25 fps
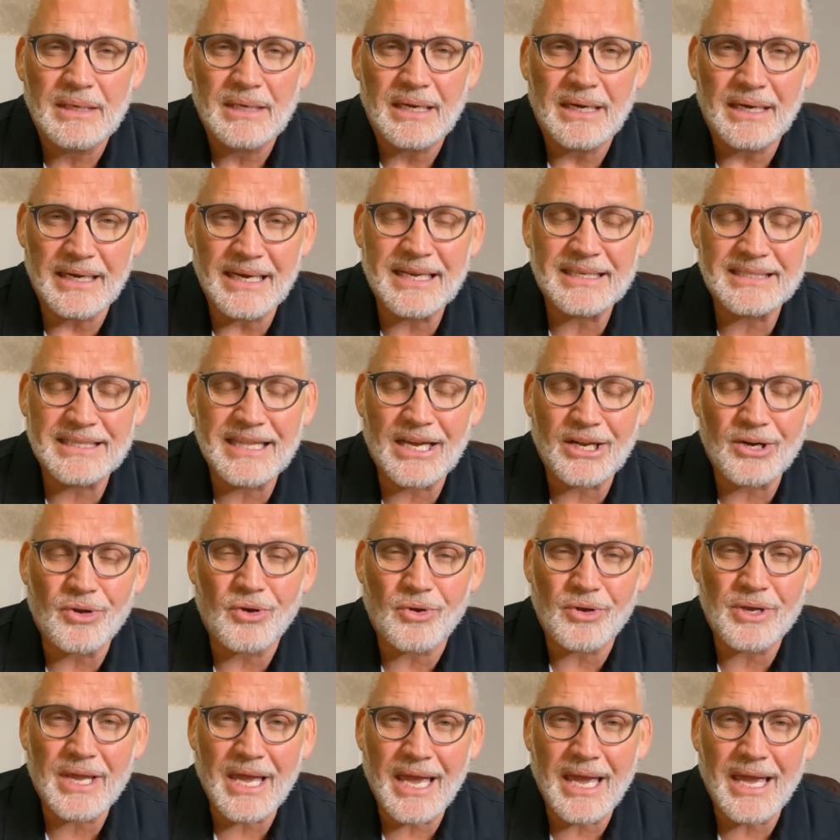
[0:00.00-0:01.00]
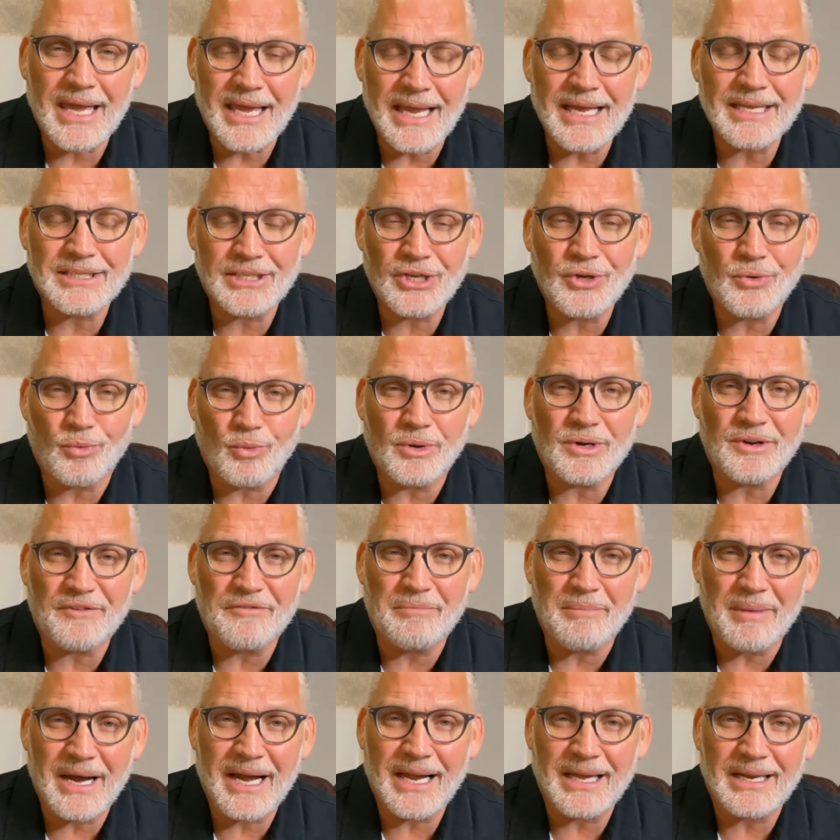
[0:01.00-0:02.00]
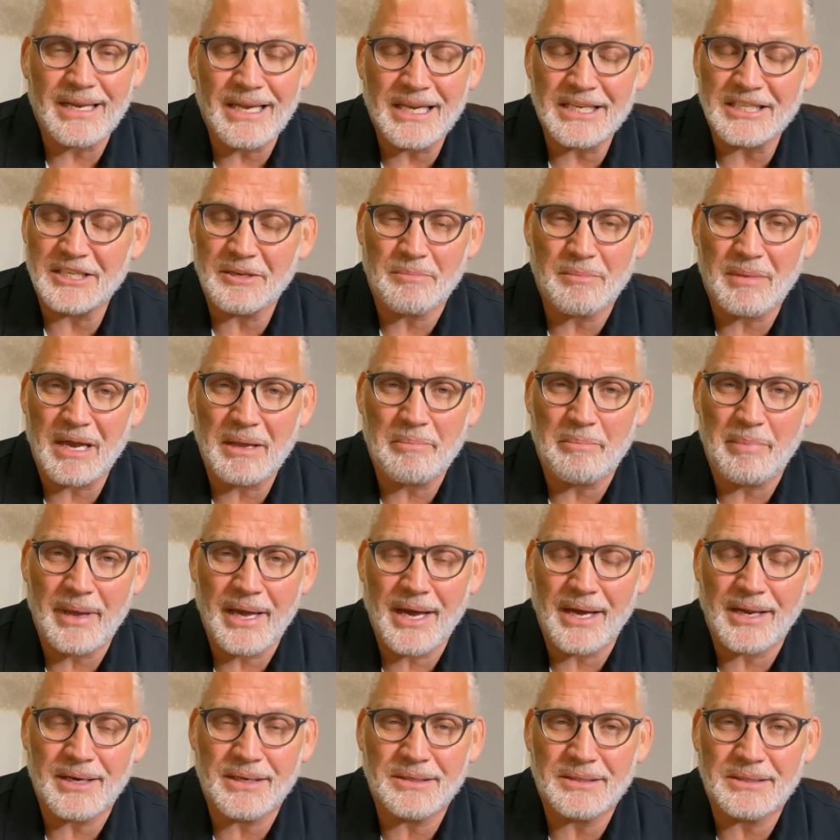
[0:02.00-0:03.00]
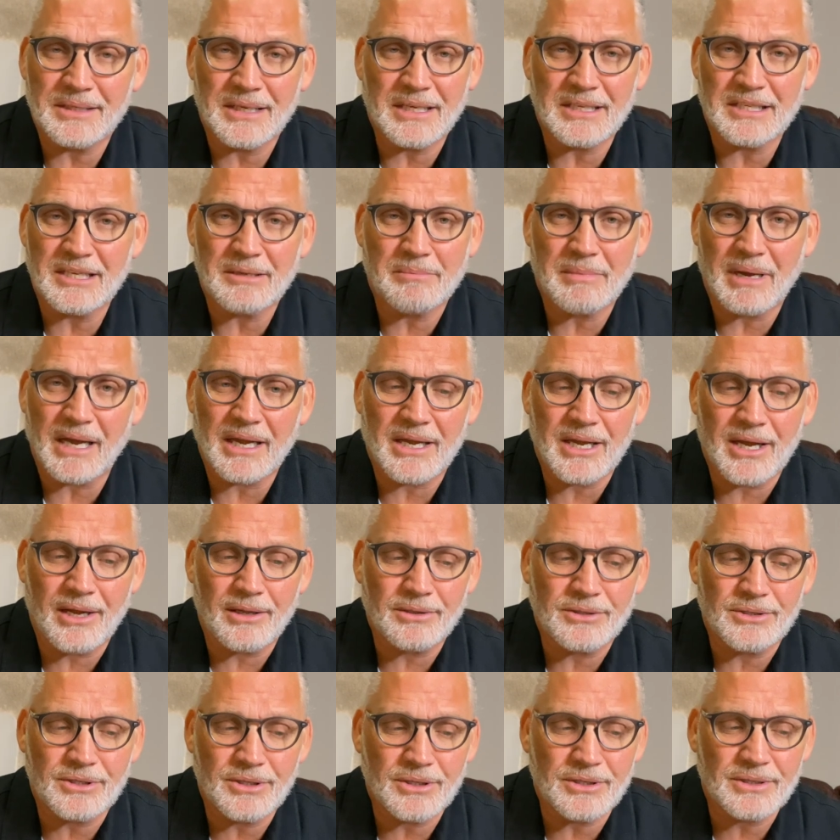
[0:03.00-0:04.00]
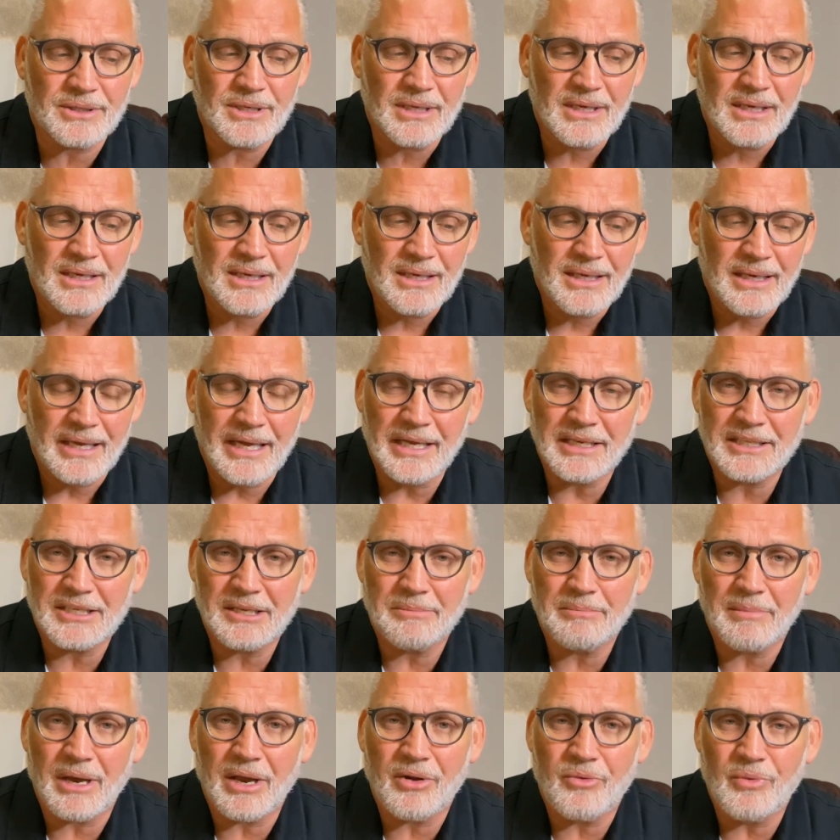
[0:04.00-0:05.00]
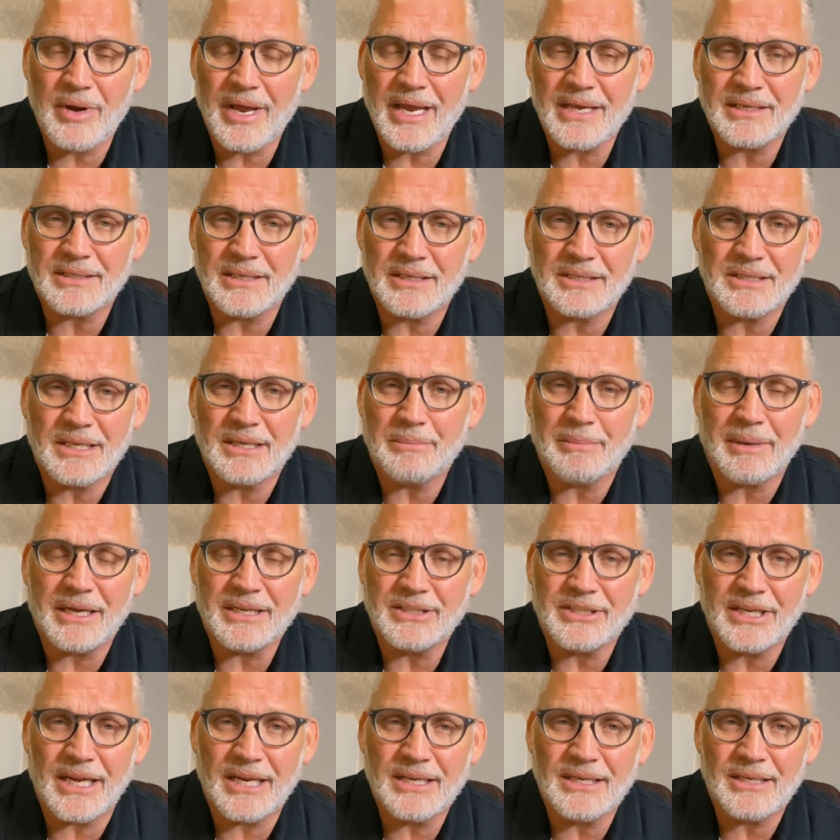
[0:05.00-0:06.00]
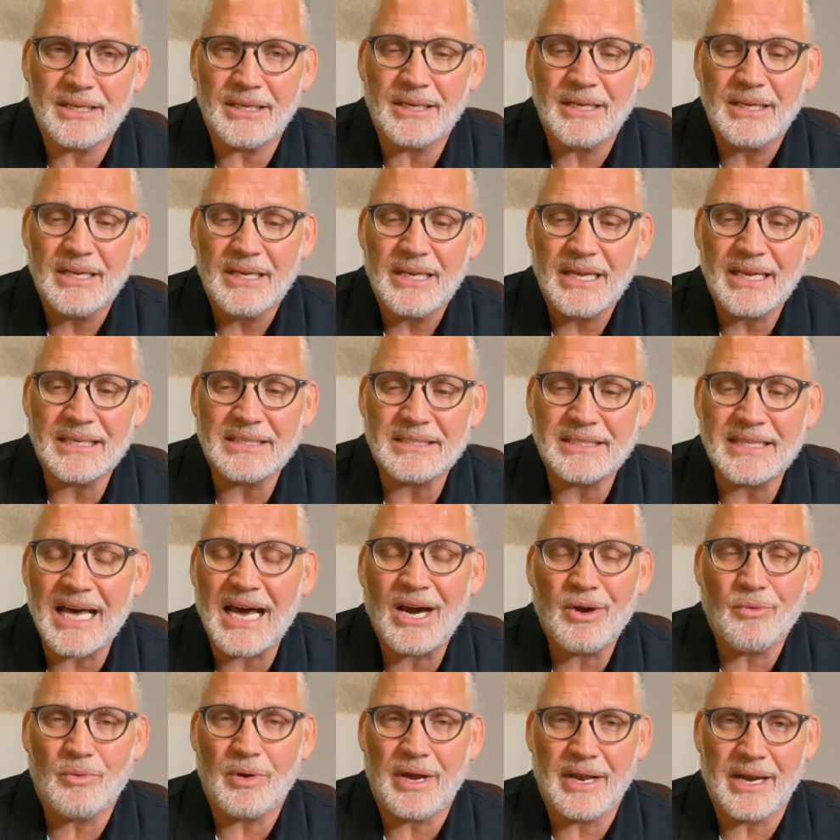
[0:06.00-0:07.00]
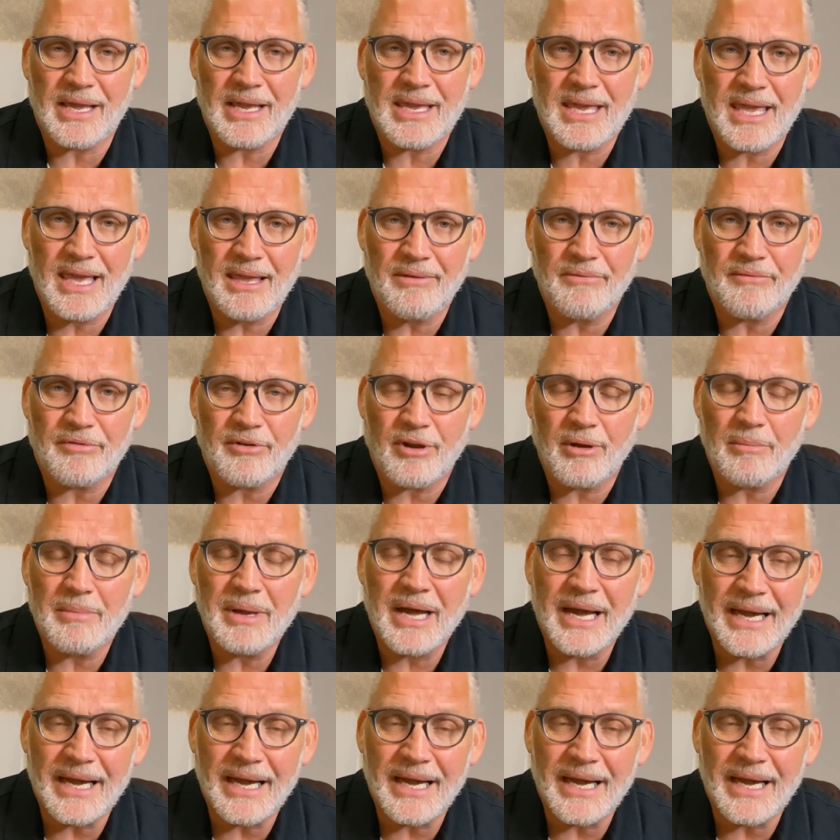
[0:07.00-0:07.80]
And is that okay? Is it one of mine? Is it my parents? Is it my cultures? Is it my race? Is it my gender? Is that where it came from?